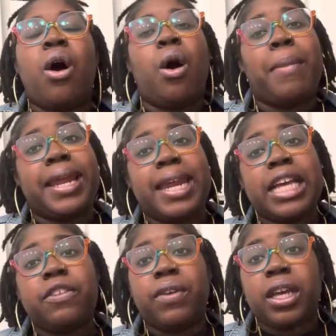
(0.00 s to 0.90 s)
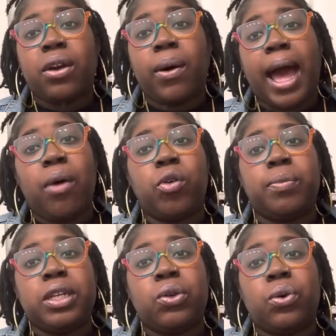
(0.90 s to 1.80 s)
On my next video, I will
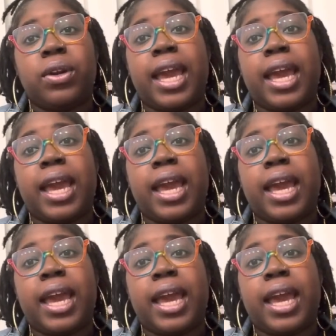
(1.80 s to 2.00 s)
be doing